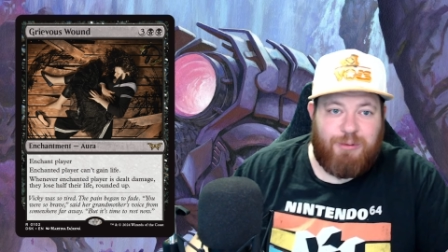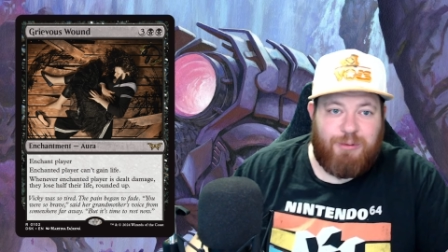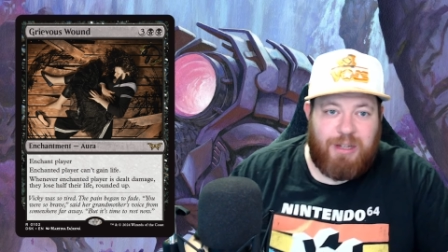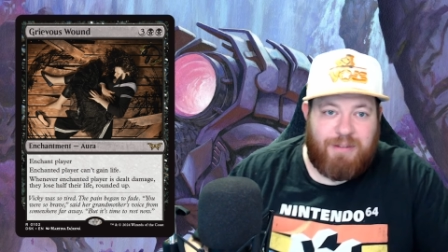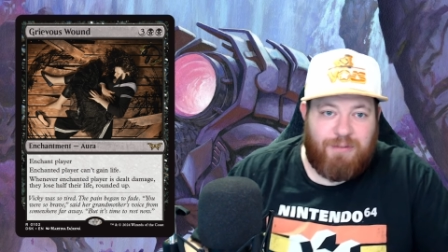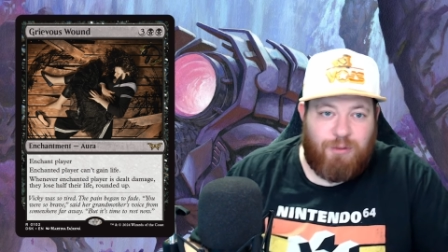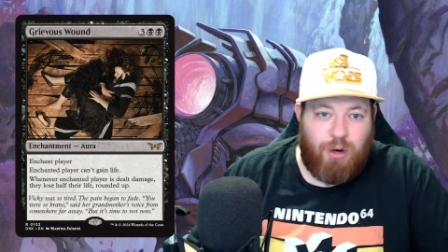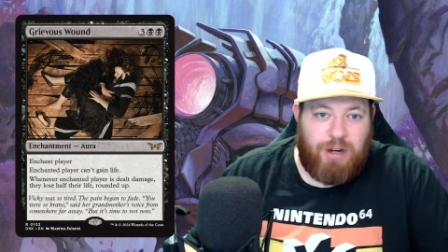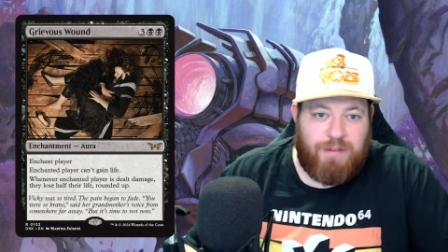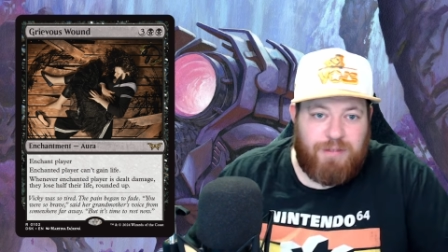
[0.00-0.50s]
We
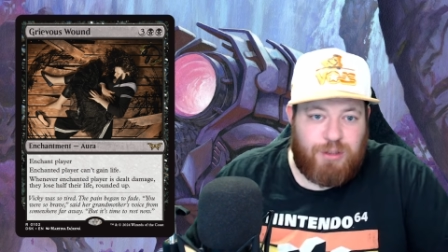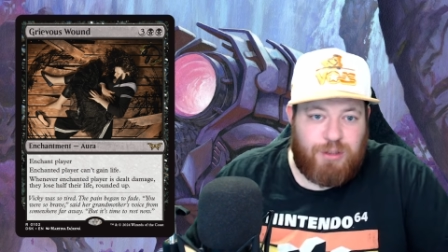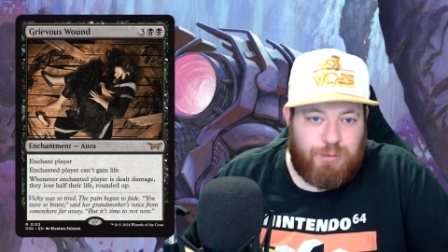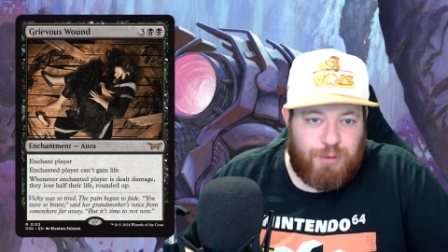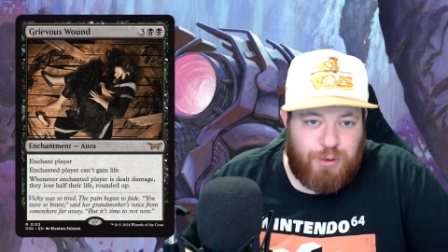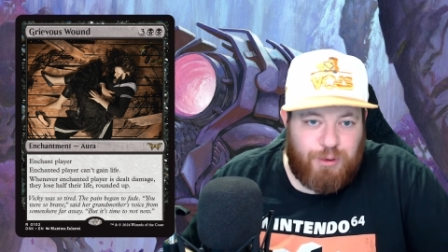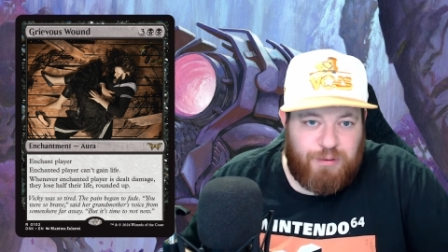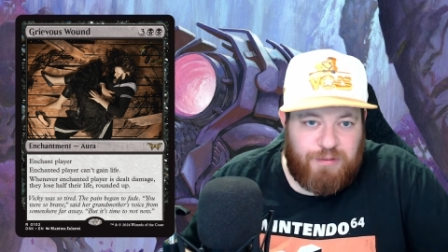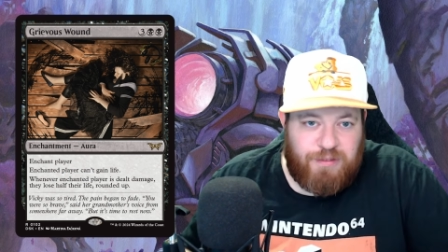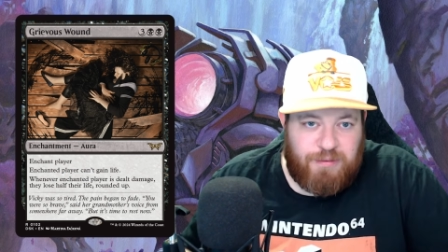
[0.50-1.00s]
have Grievous
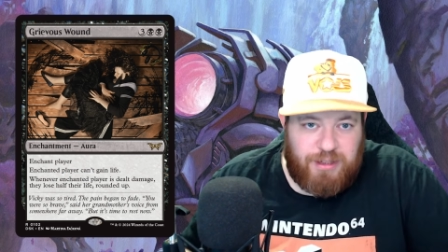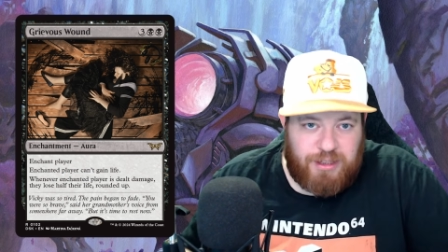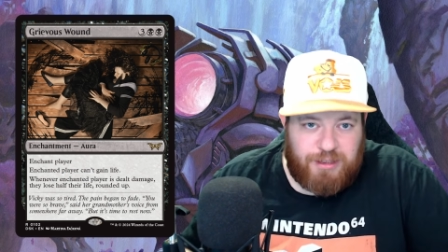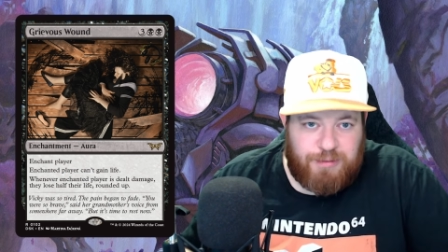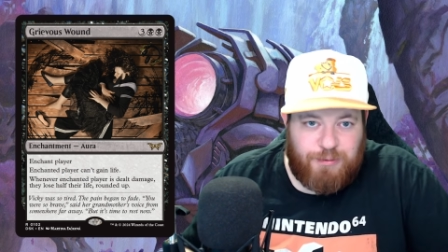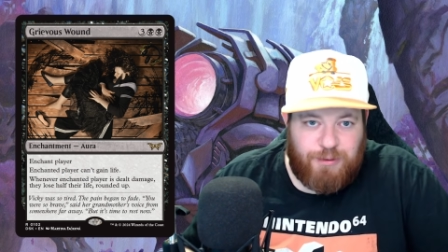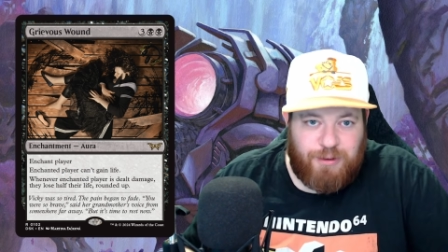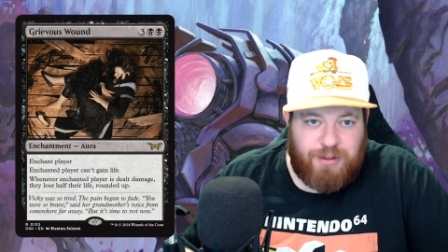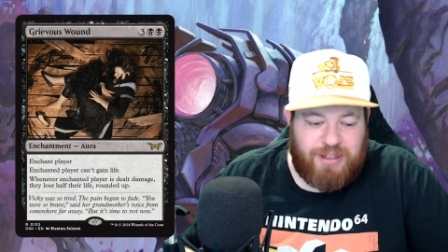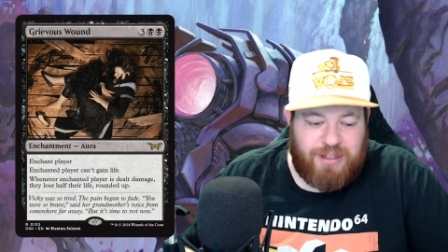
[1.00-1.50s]
Wound from
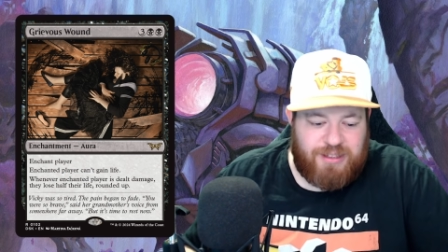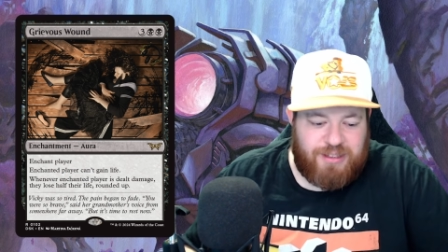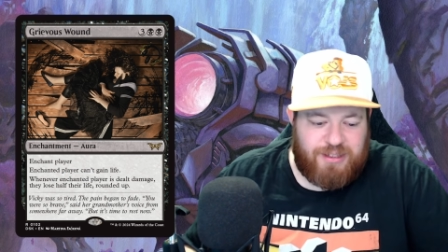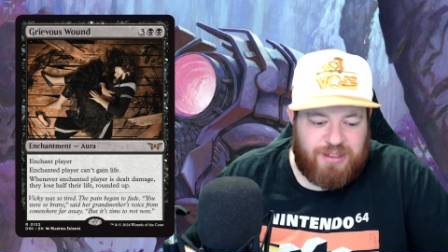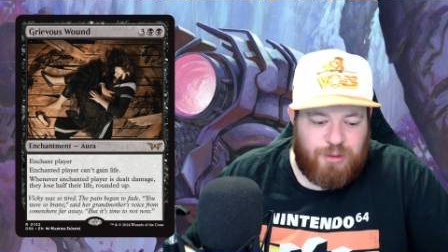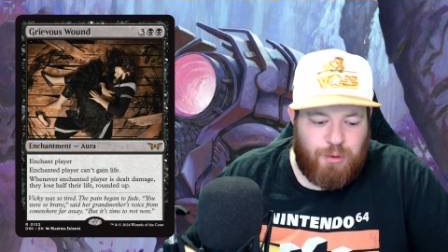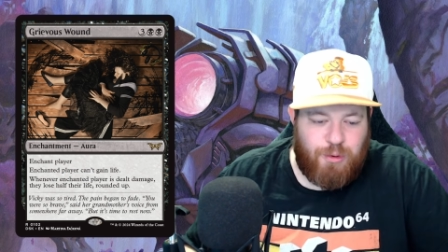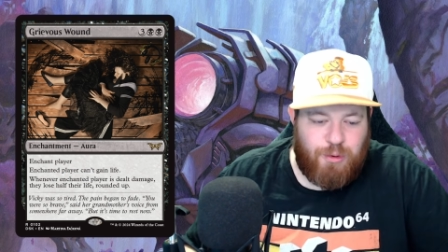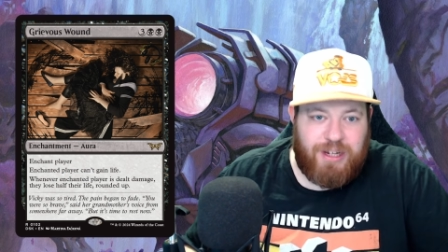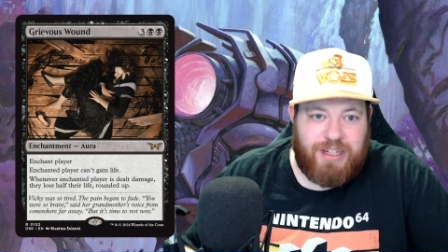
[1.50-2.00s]
Dustmourne. This is
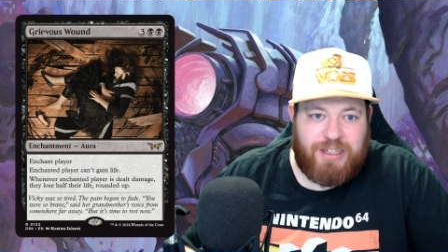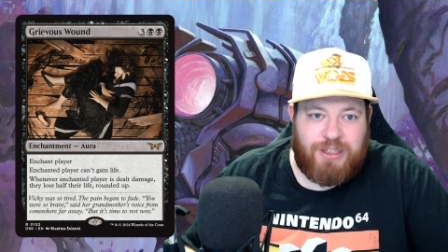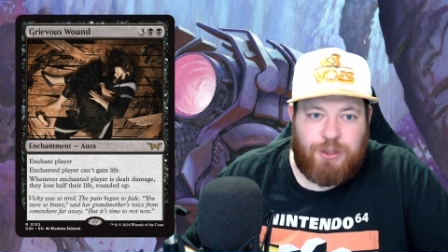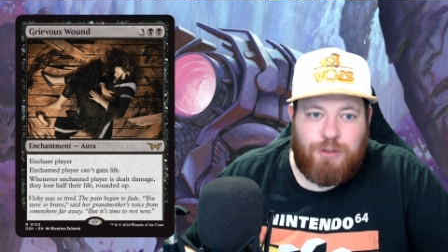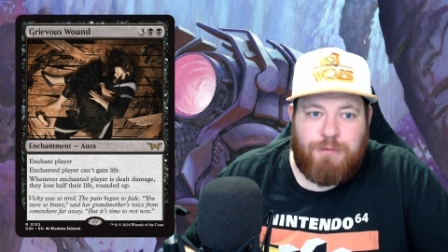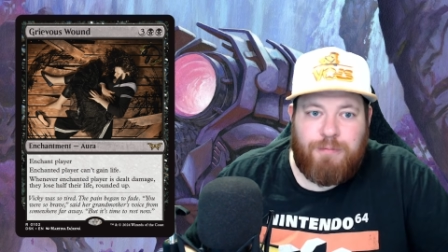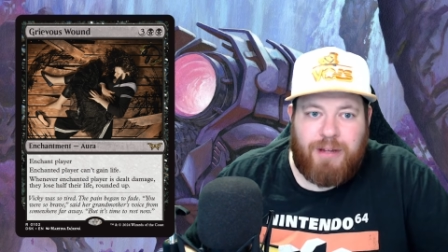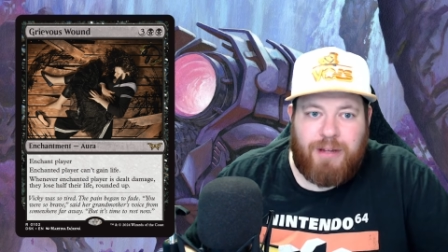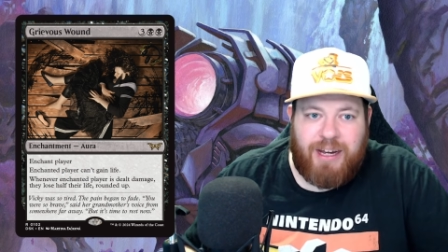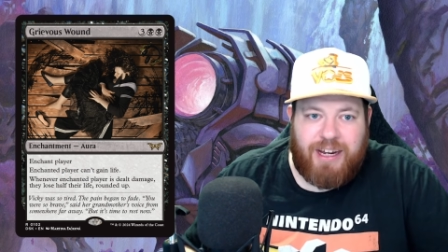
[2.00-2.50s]
3 and 2
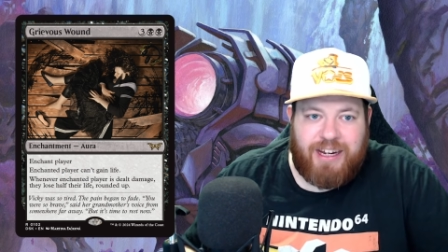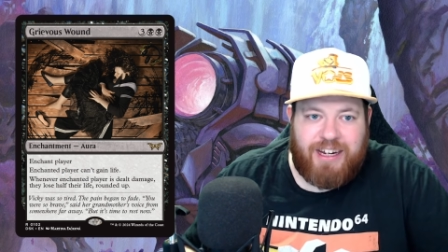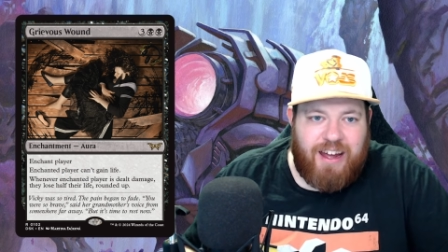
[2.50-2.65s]
black.